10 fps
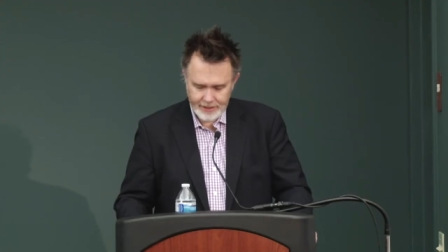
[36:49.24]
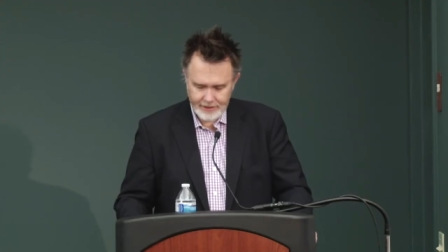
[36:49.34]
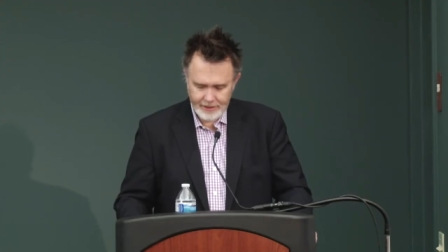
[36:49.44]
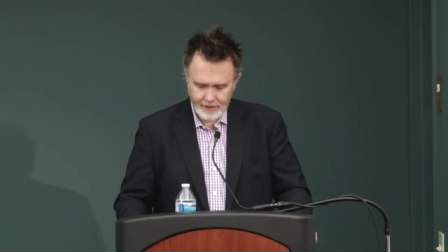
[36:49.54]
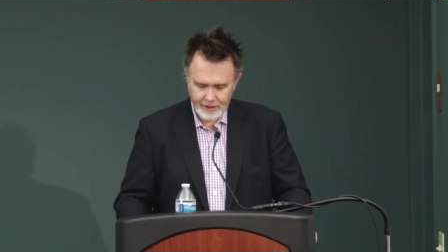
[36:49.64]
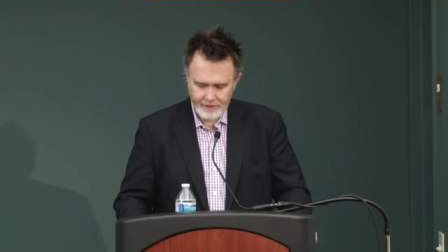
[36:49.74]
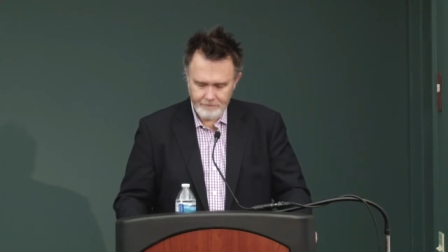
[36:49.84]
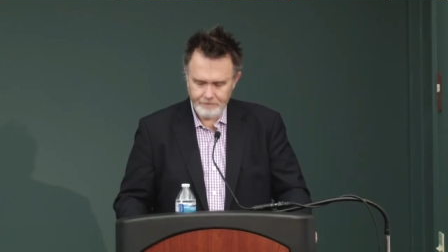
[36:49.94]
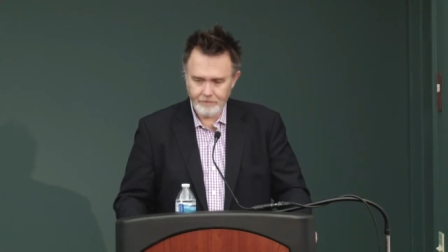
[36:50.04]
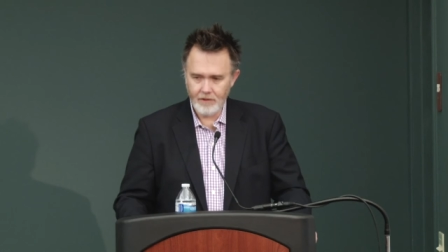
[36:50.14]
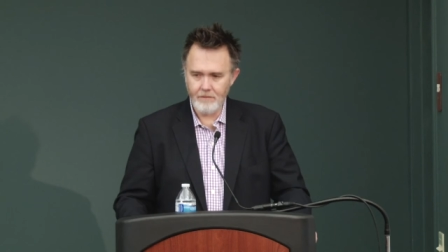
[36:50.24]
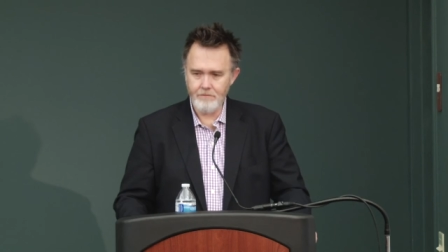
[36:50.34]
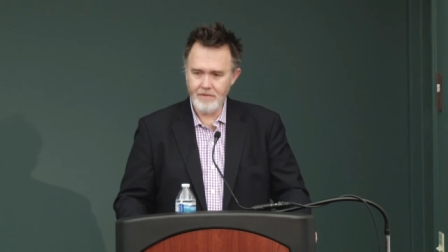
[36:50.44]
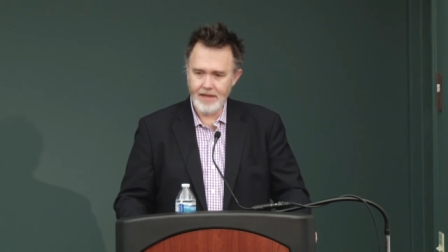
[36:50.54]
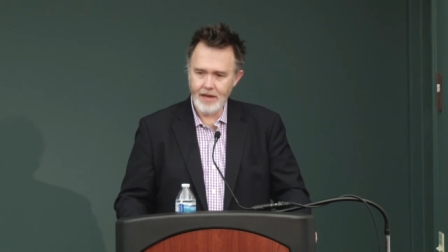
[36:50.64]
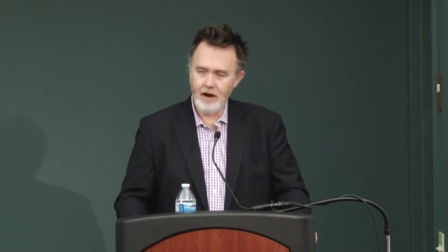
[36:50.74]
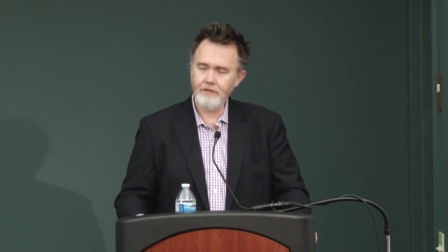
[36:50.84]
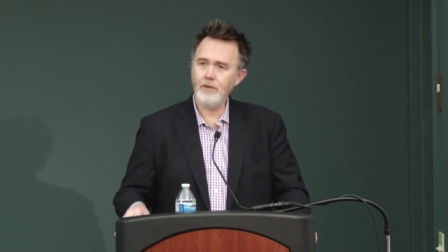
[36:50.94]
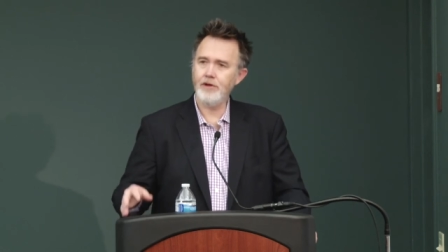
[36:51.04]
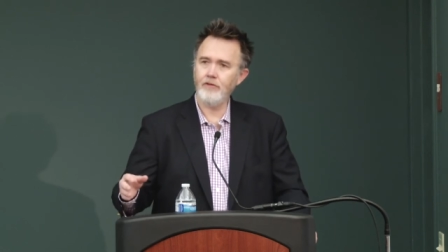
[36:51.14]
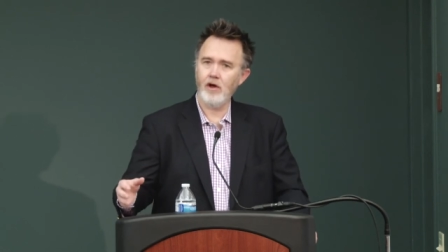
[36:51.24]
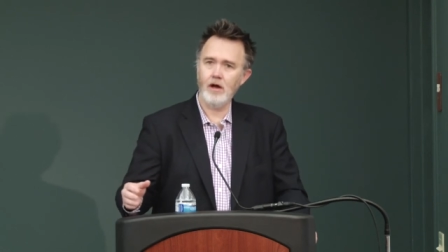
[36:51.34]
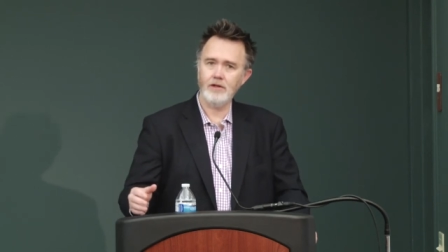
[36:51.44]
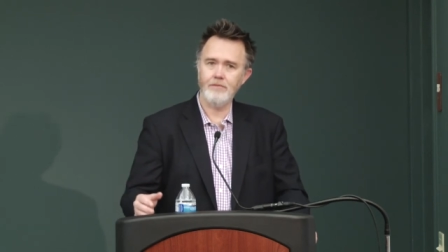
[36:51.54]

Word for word: say that um, be careful when you talk